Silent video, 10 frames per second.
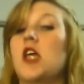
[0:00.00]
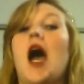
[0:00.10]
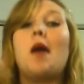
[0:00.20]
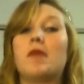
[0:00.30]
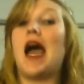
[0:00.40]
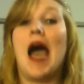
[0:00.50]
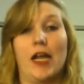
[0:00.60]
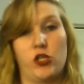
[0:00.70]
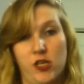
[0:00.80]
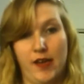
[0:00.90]
top
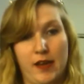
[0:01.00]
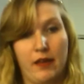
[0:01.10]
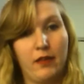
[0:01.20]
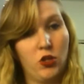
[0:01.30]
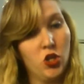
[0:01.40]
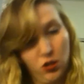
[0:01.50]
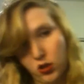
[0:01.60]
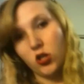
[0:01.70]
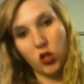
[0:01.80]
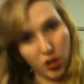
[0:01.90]
notch. Like,
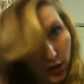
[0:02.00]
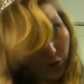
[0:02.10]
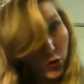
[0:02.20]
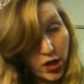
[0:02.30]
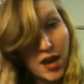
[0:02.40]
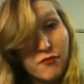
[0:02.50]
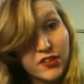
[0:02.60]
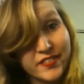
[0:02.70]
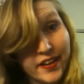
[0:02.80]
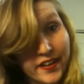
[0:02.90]
You can
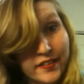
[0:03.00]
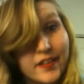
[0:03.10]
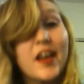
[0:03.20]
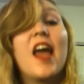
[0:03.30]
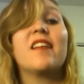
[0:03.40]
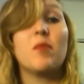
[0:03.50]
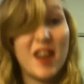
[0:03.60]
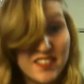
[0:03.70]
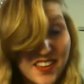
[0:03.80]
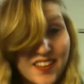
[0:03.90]
visit it. It's
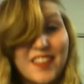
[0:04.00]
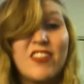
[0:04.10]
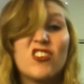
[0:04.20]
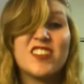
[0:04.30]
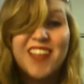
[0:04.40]
amazing. There's